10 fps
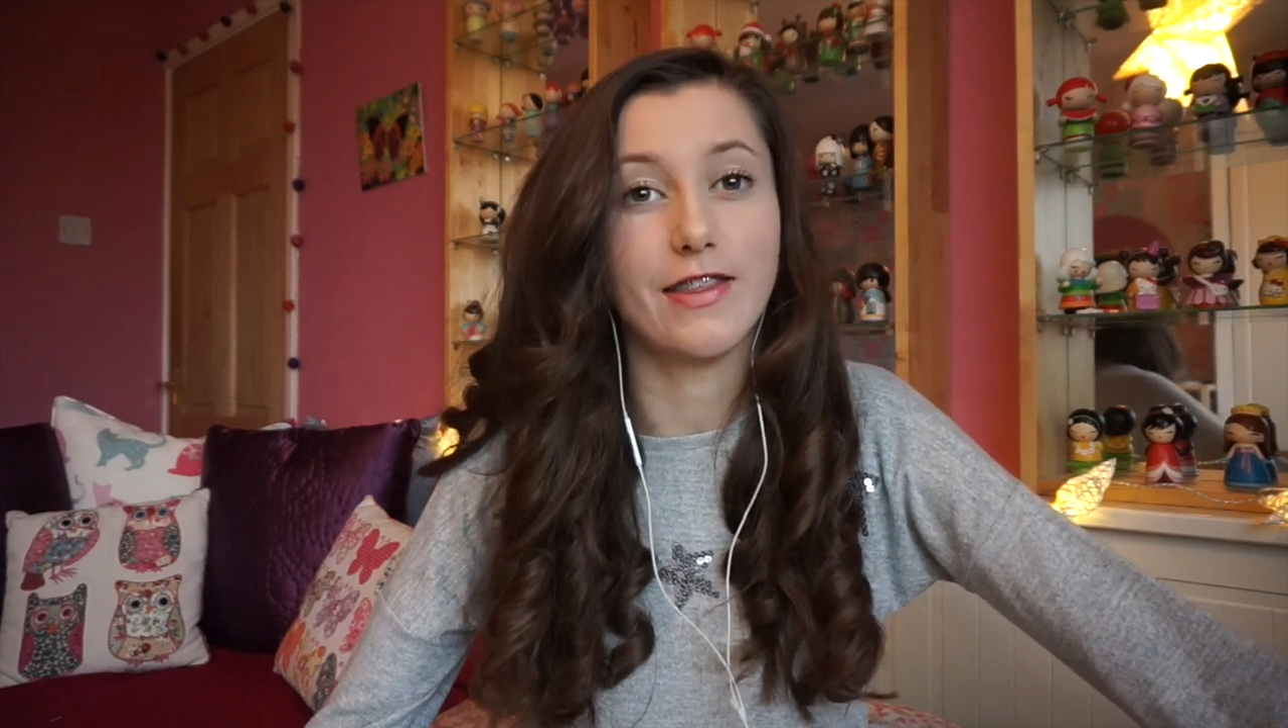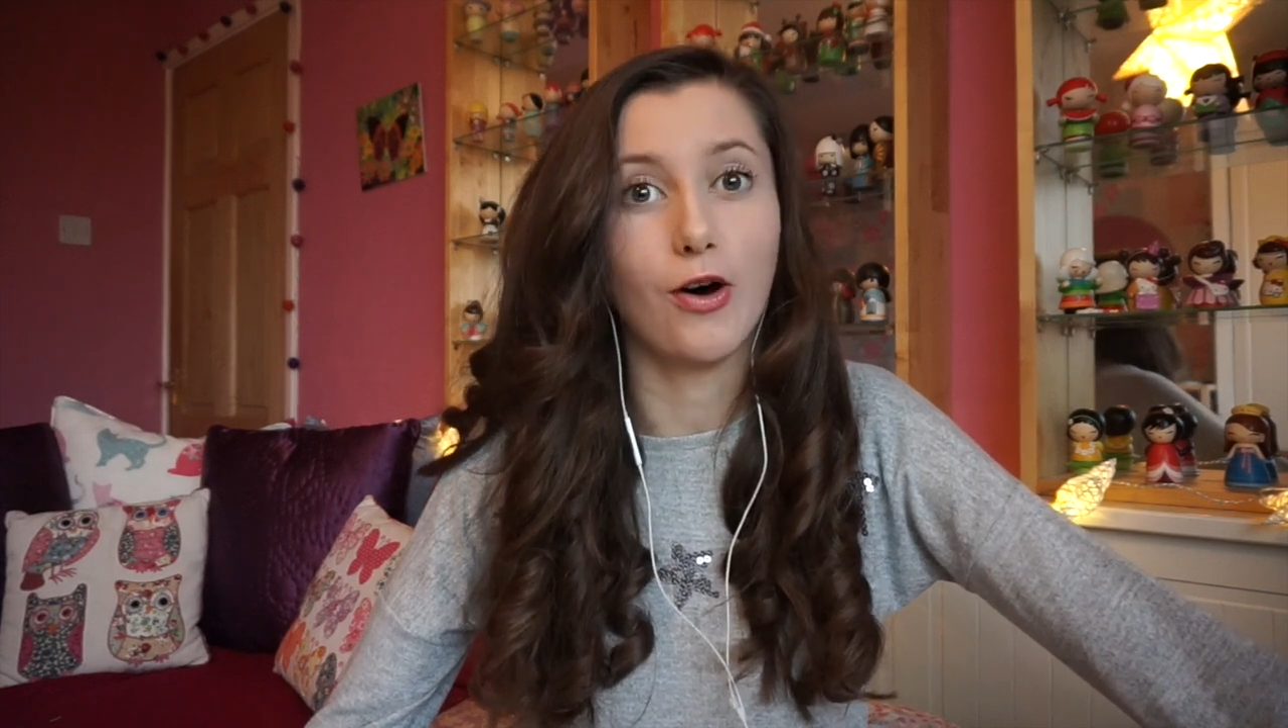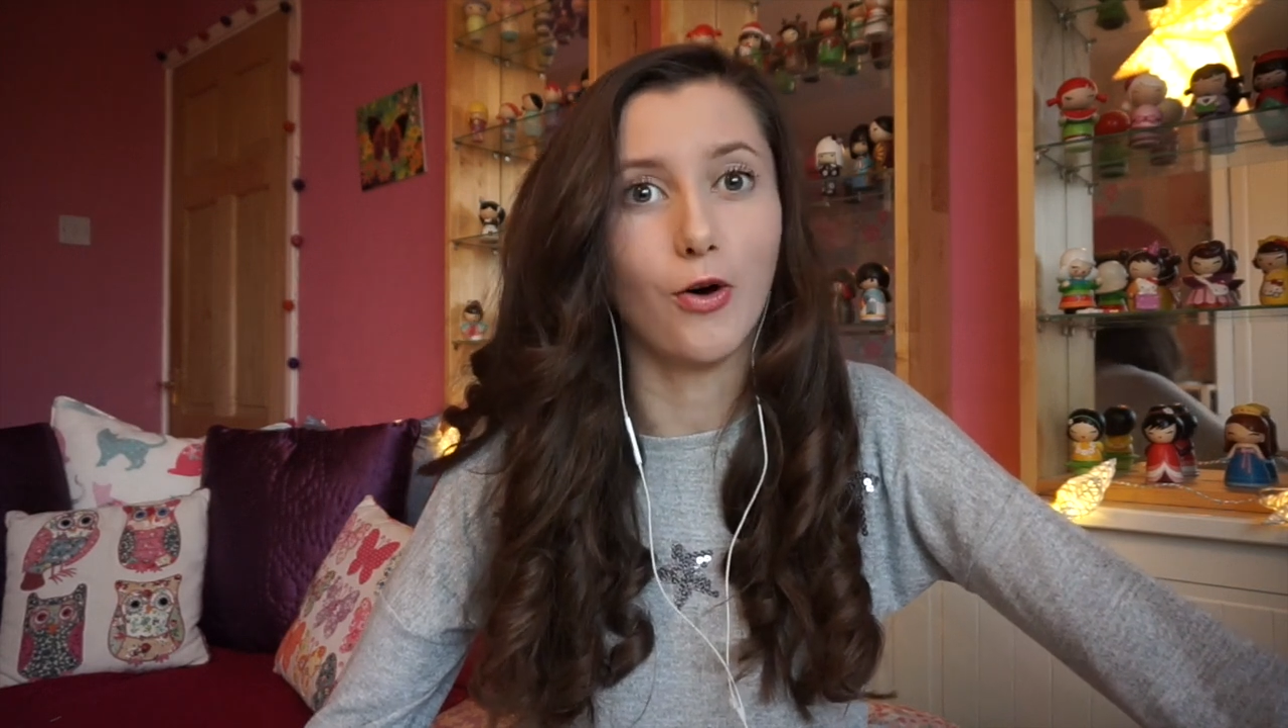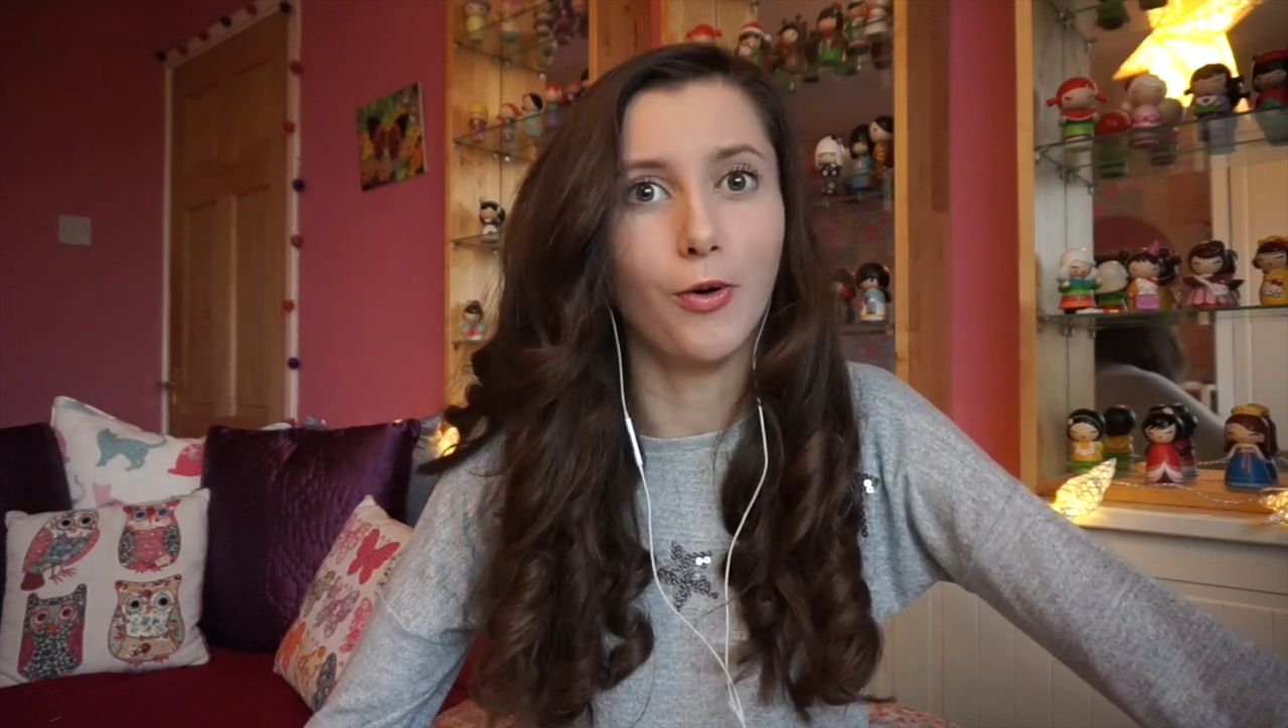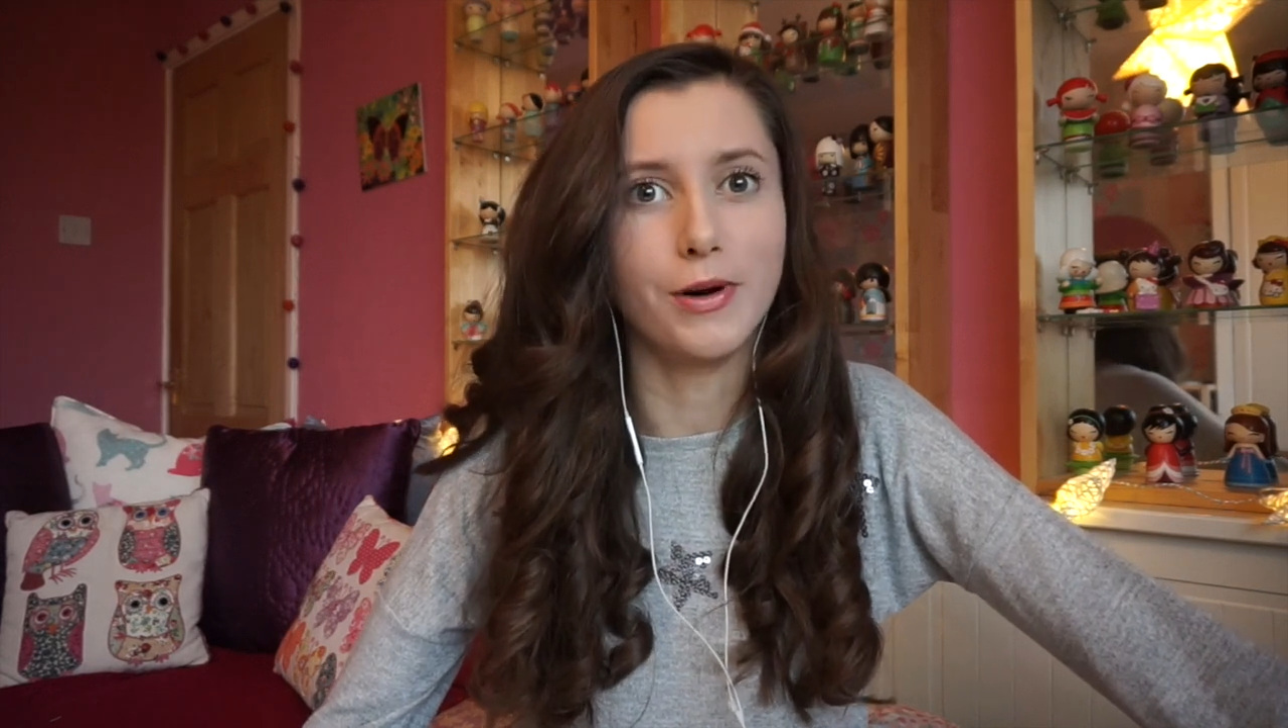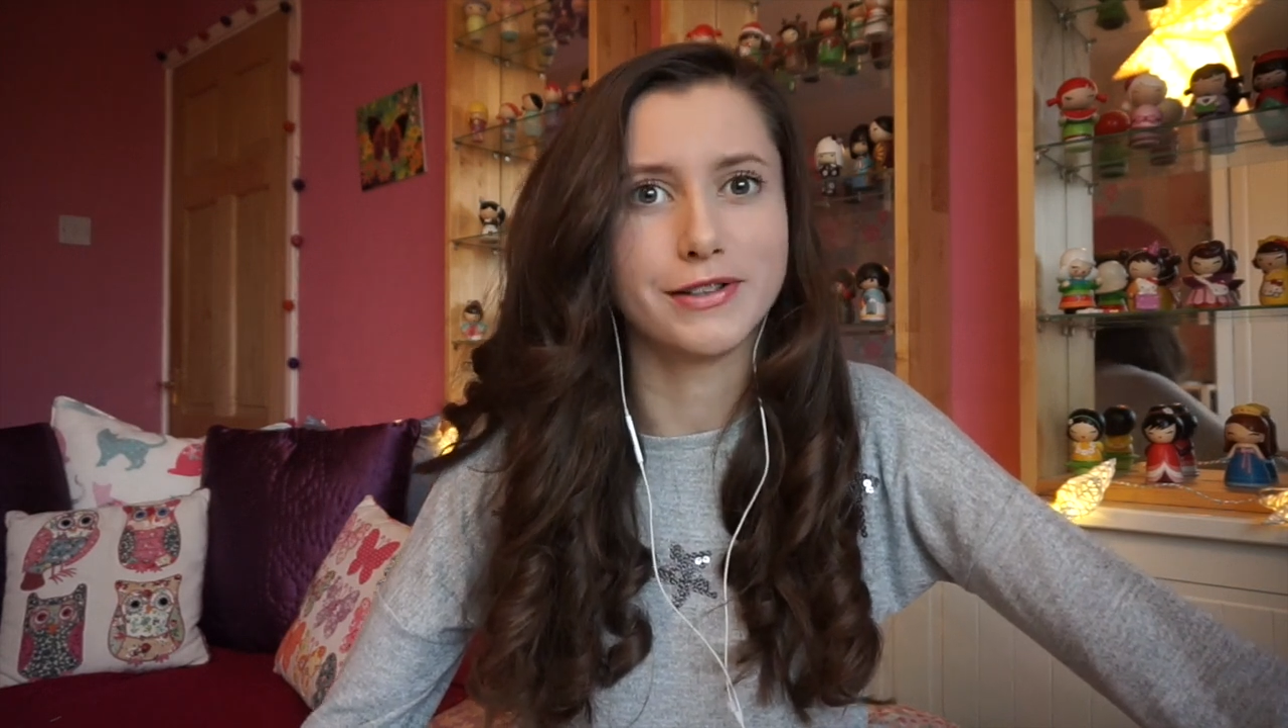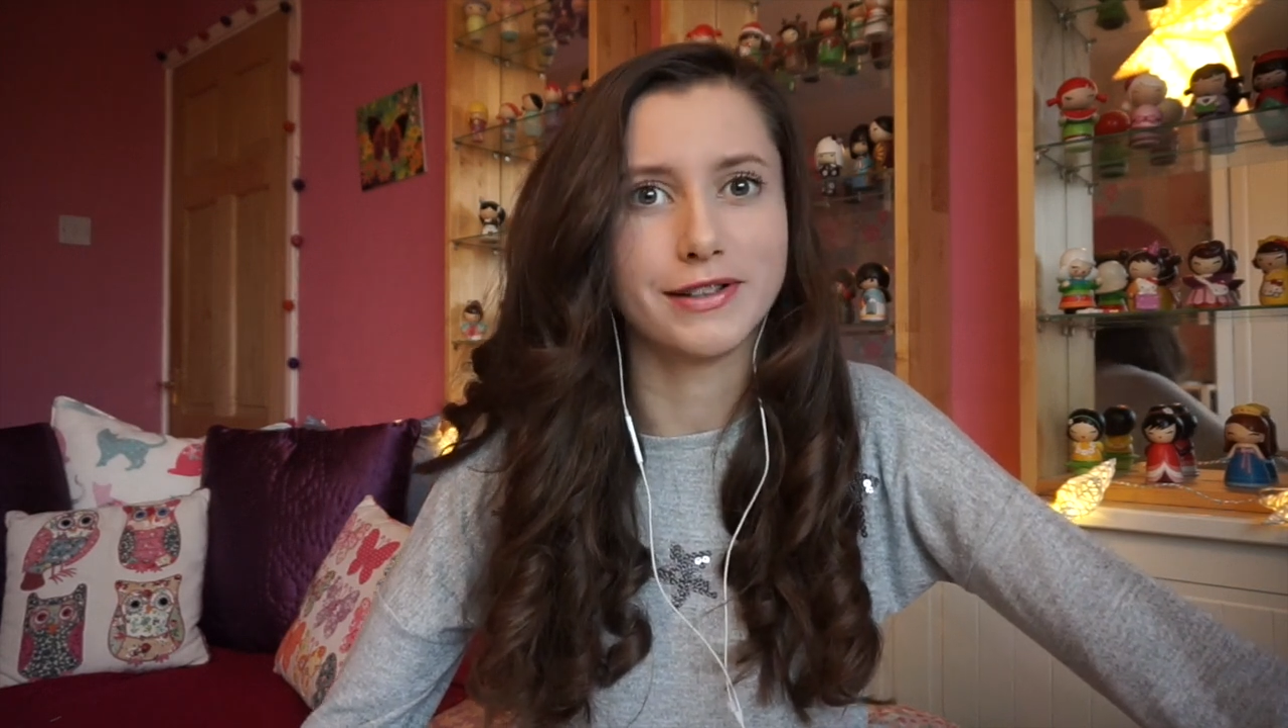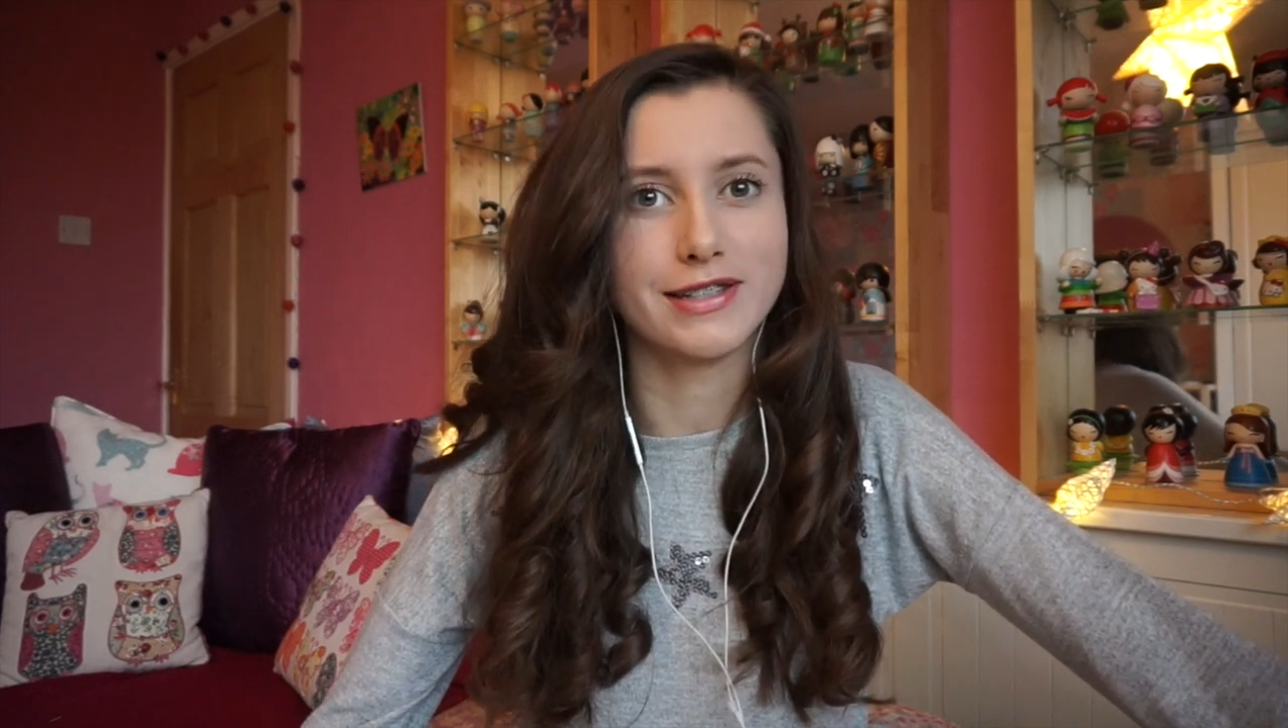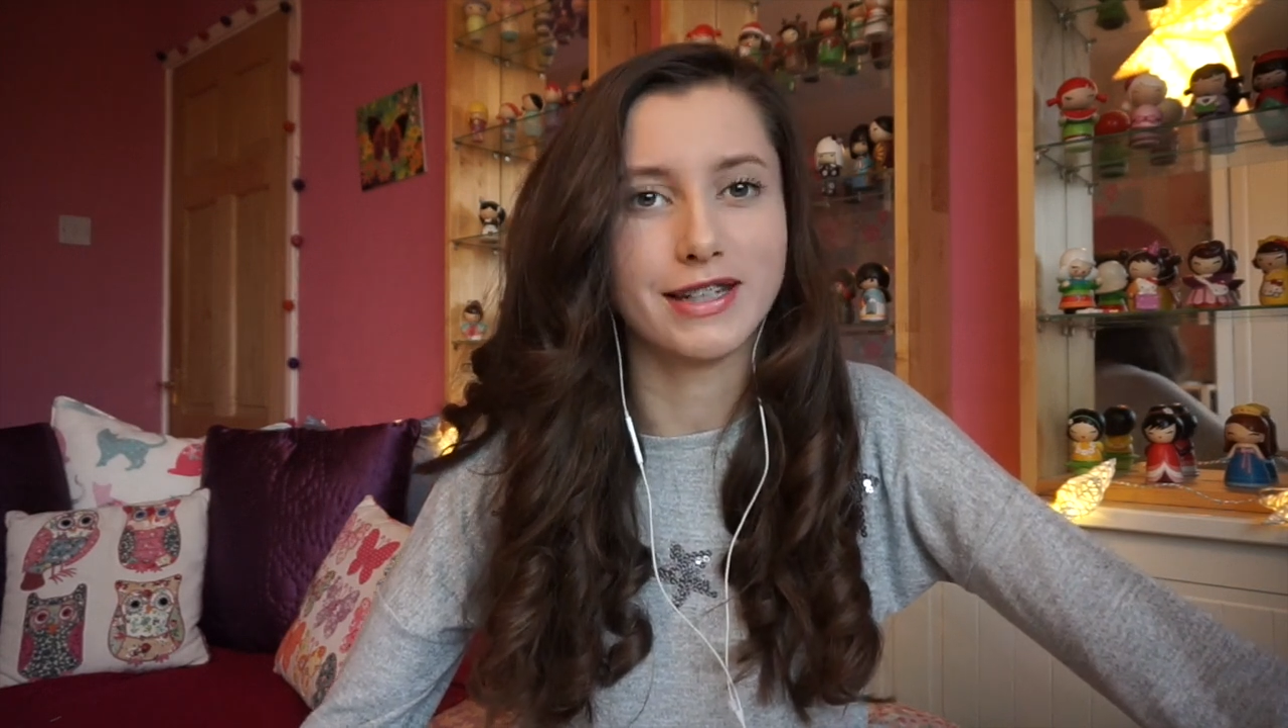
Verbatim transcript: They're always going to